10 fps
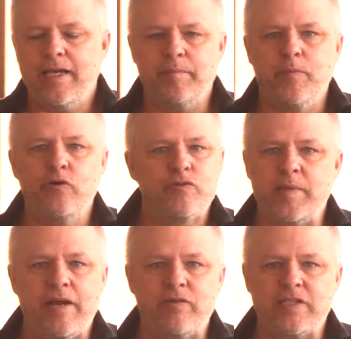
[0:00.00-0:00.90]
It moves
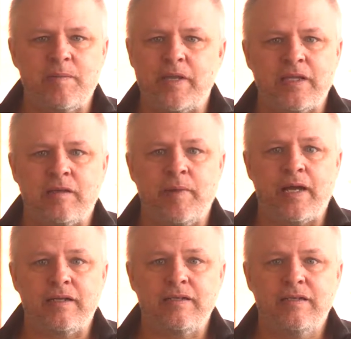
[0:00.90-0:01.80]
me every time I think
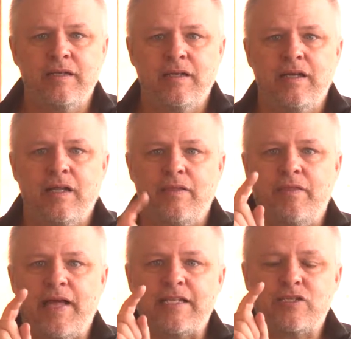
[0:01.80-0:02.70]
about it.
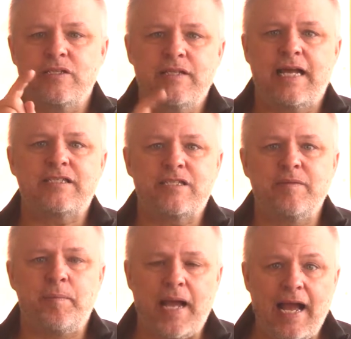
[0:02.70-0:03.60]
That's
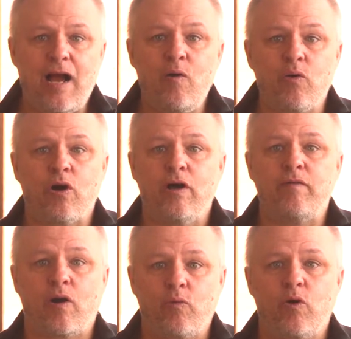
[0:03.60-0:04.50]
the power
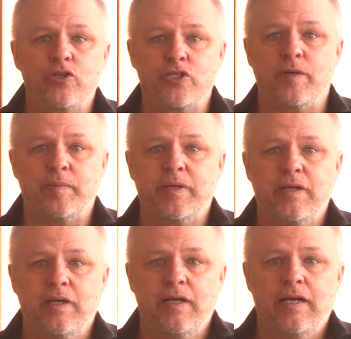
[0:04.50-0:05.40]
of our worship
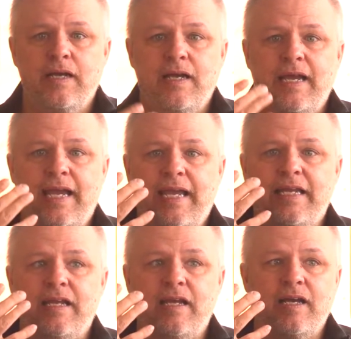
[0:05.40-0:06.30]

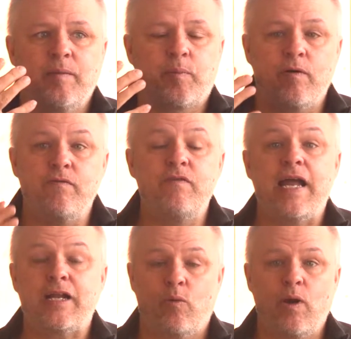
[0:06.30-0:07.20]
in a
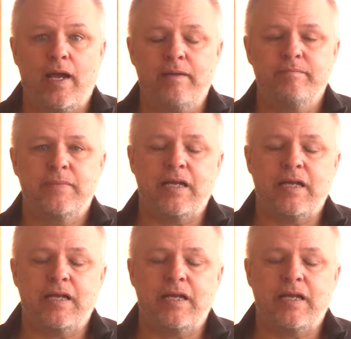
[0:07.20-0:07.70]
prophetic way.